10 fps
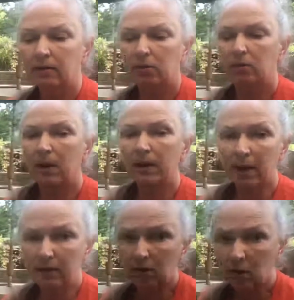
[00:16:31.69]
You may
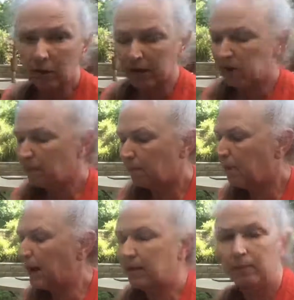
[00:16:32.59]
not know this,
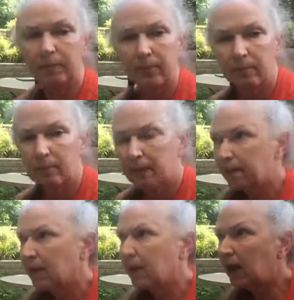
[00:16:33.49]
but
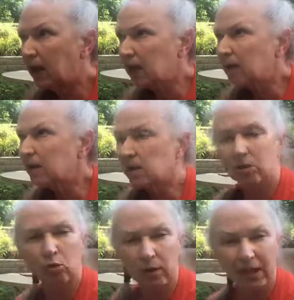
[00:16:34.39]
heat is
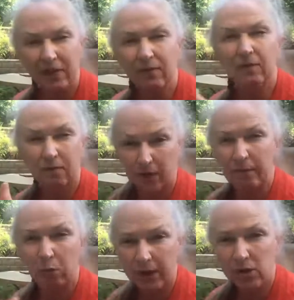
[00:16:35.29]
stored in
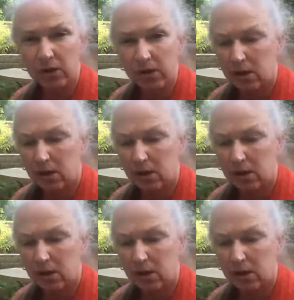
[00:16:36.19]
vibrations.